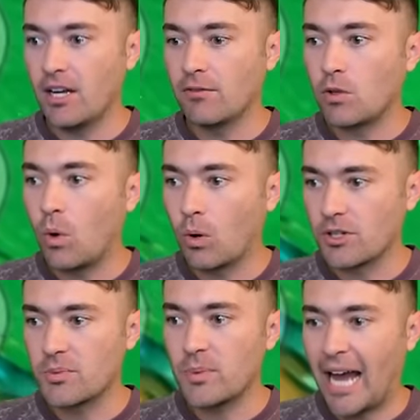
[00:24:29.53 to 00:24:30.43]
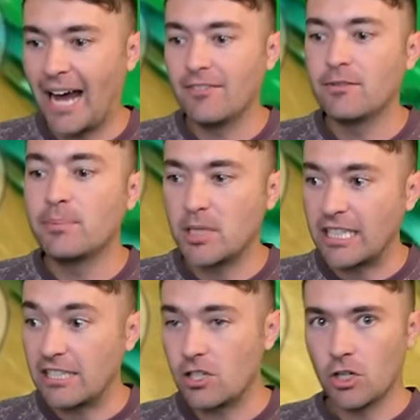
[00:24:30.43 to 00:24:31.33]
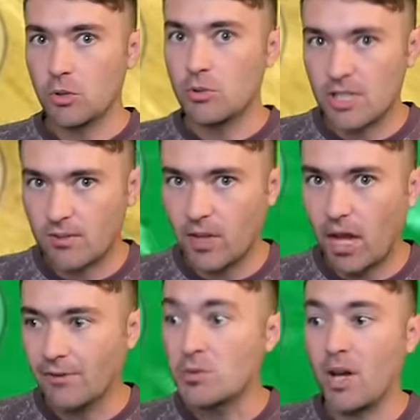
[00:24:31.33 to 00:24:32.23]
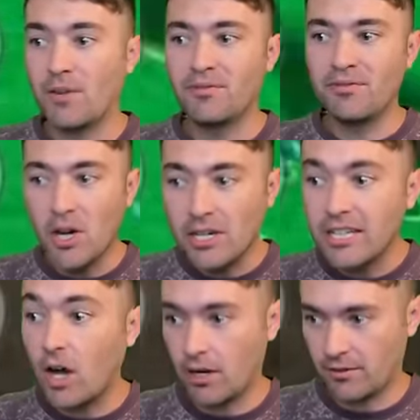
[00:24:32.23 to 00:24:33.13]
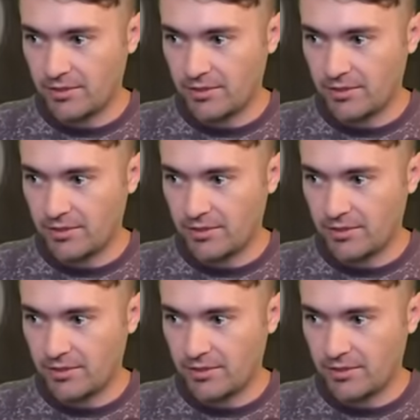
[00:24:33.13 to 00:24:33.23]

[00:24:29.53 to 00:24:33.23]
of course, we have Police, who just fell off, who's on Funky Kong